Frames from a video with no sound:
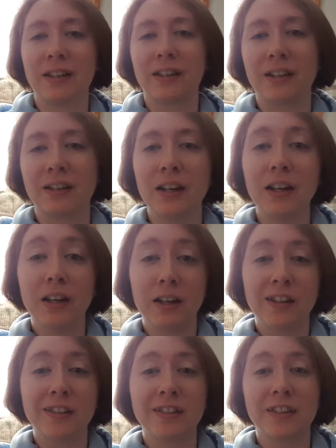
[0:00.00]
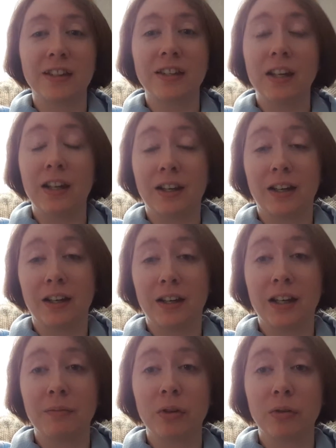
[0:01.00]
Uh, Sunday, I
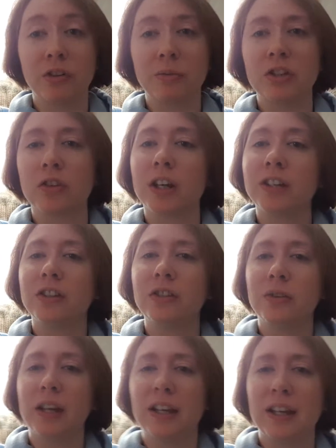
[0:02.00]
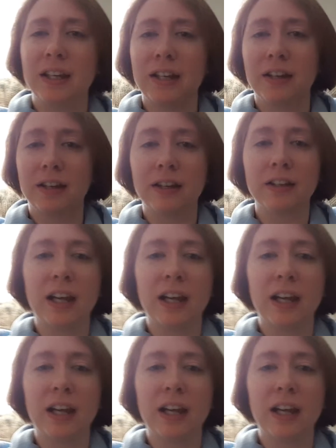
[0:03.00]
am going to be trying to do a uh,